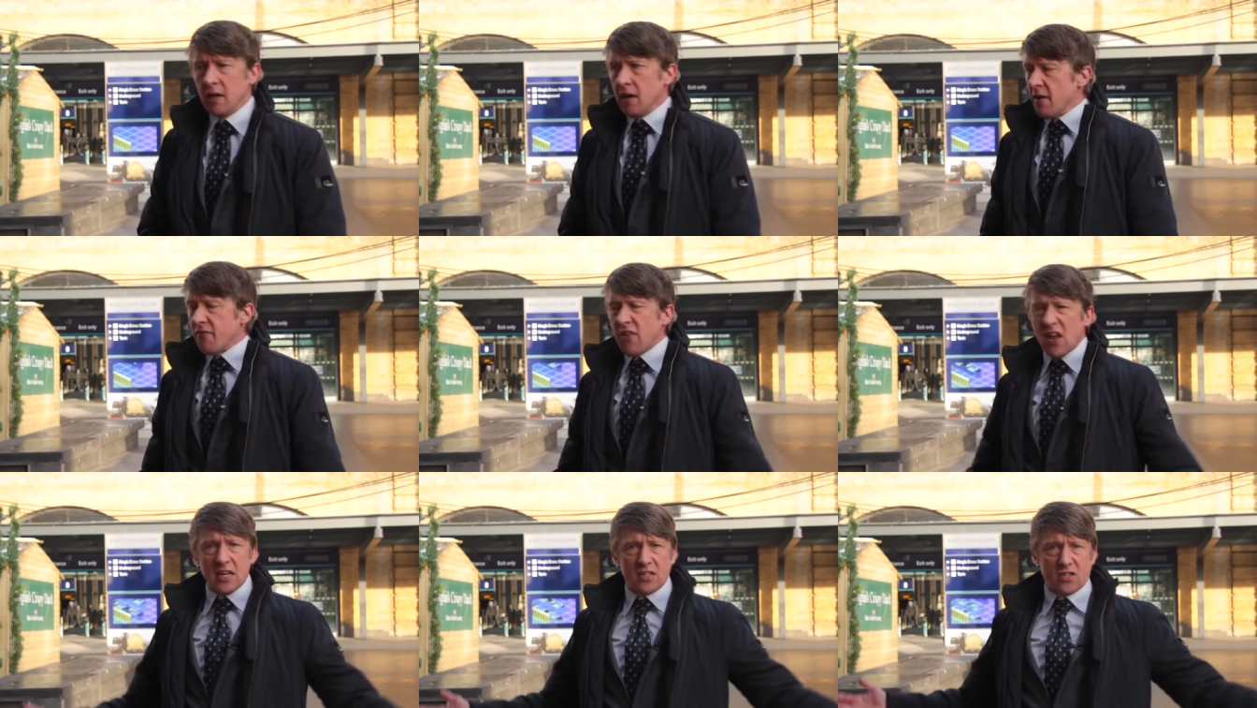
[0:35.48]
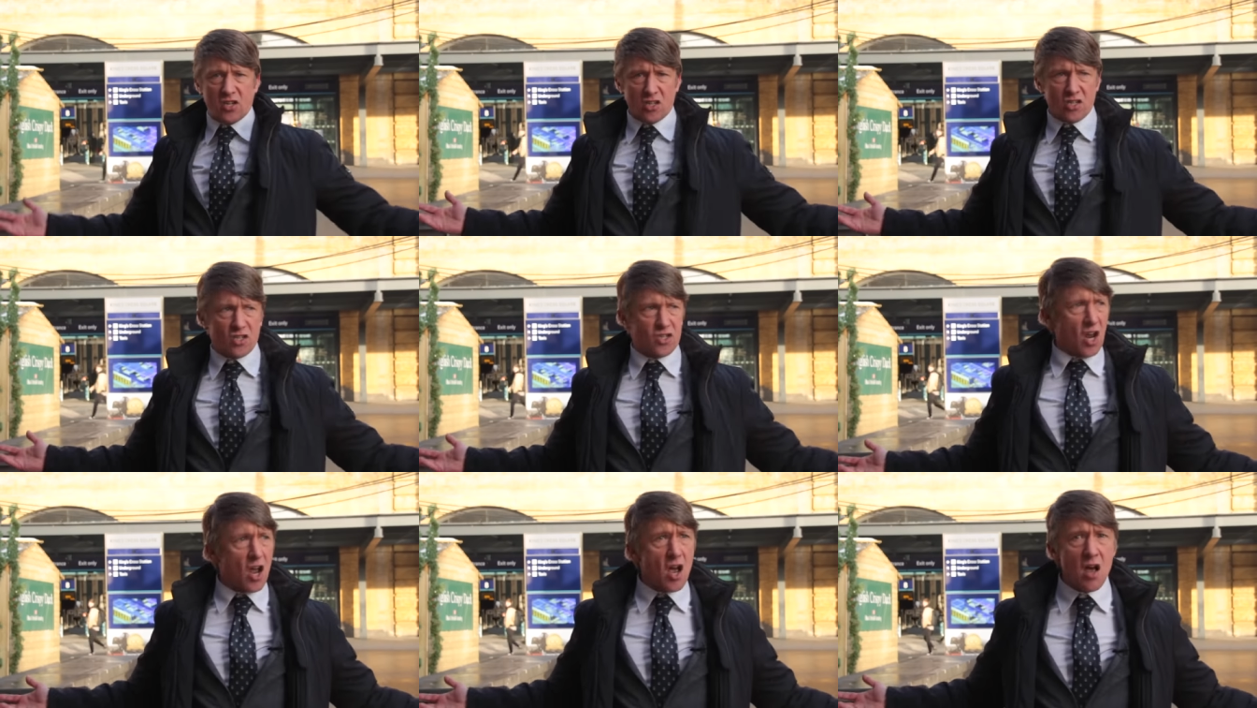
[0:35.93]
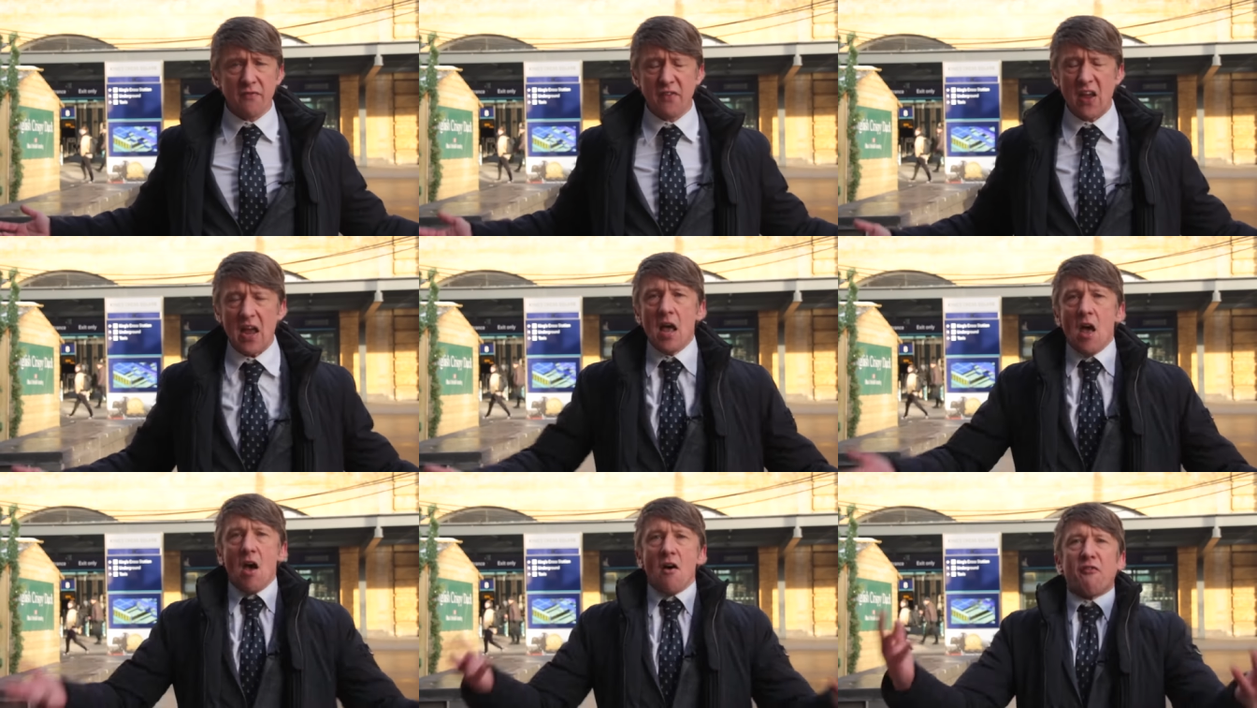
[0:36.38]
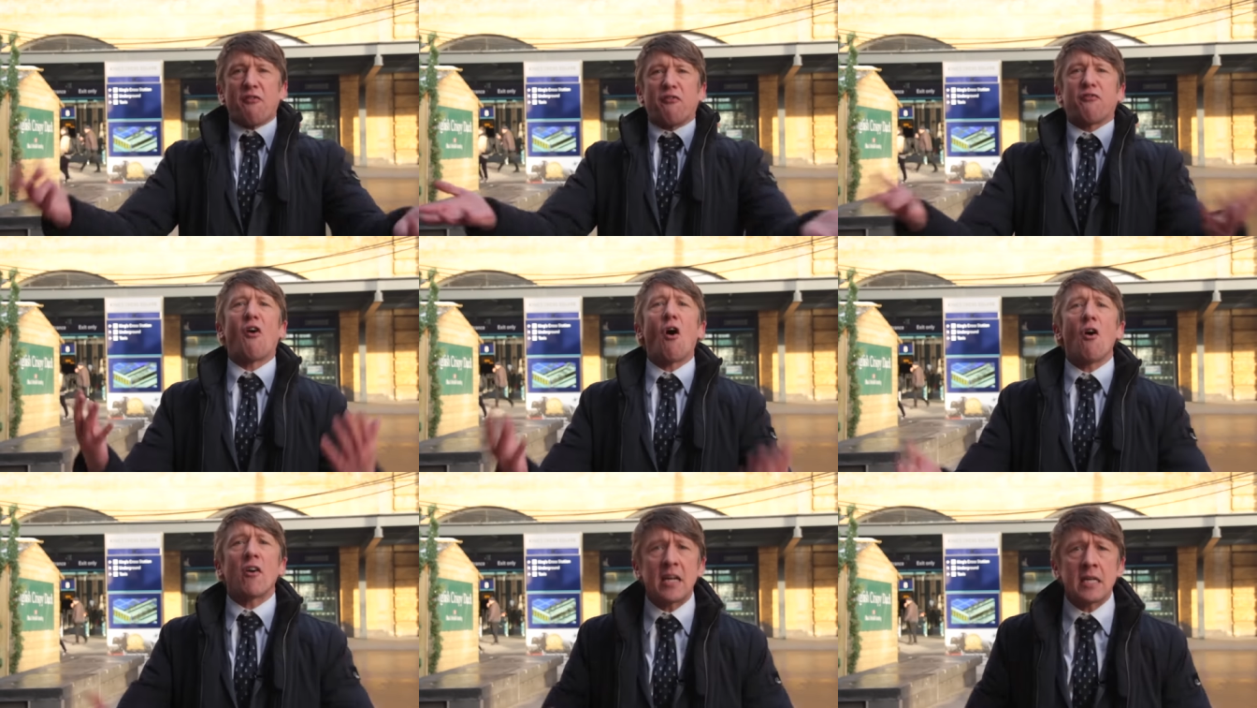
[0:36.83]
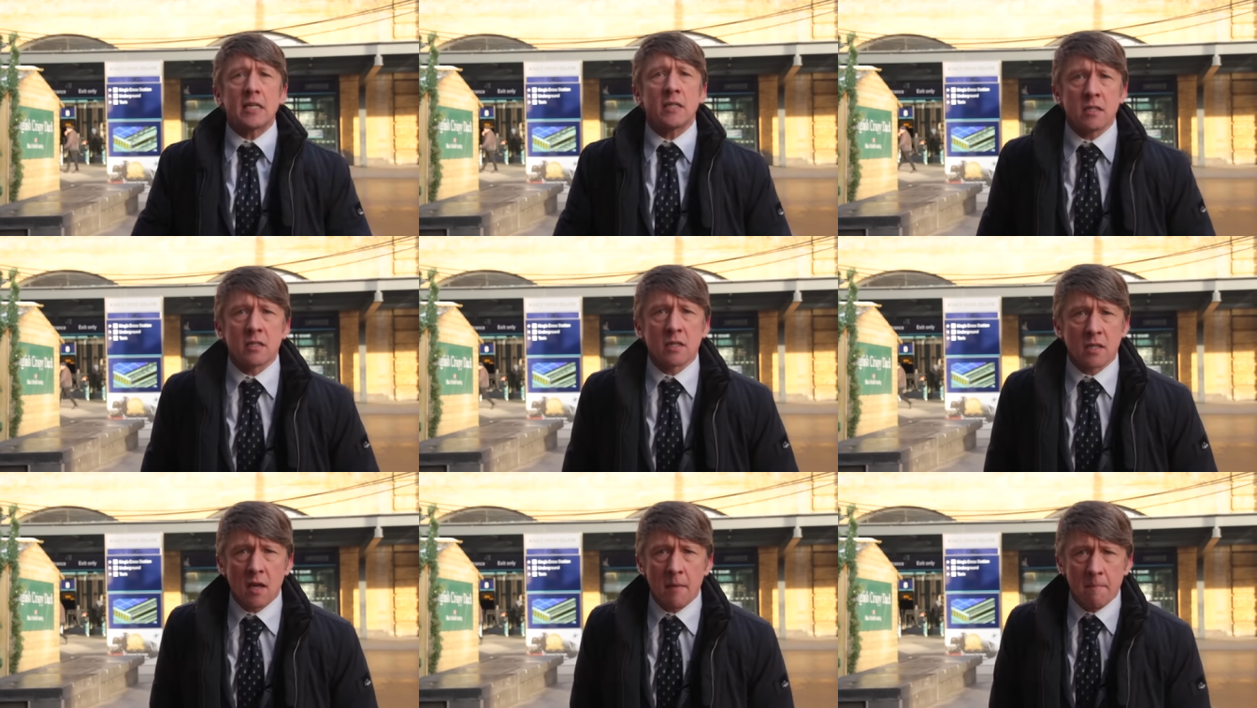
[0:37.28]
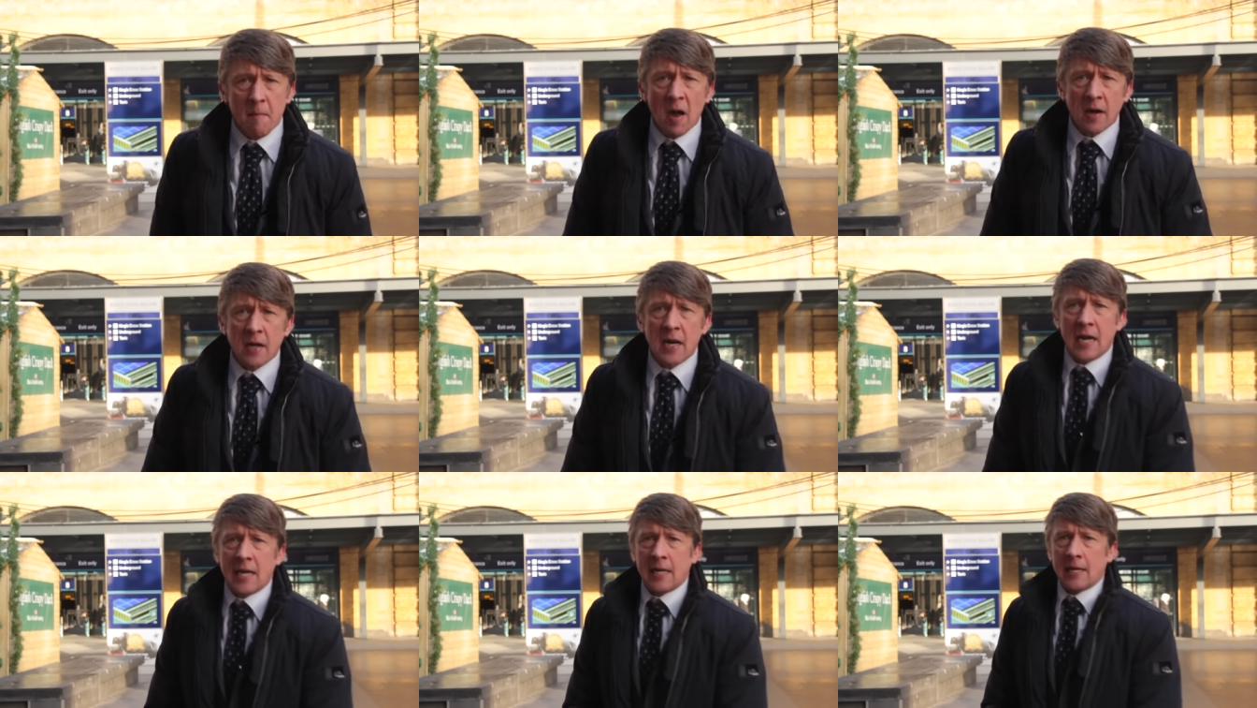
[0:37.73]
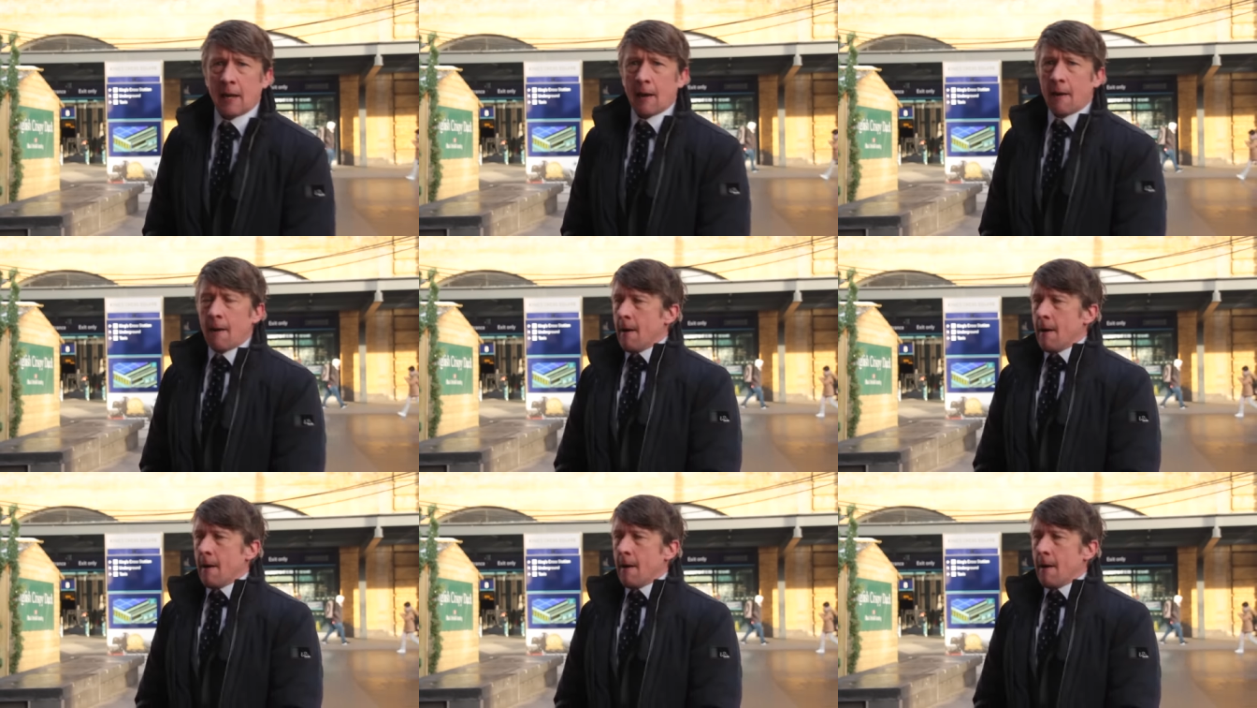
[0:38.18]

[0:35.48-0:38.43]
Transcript: They deserve it. Find the money.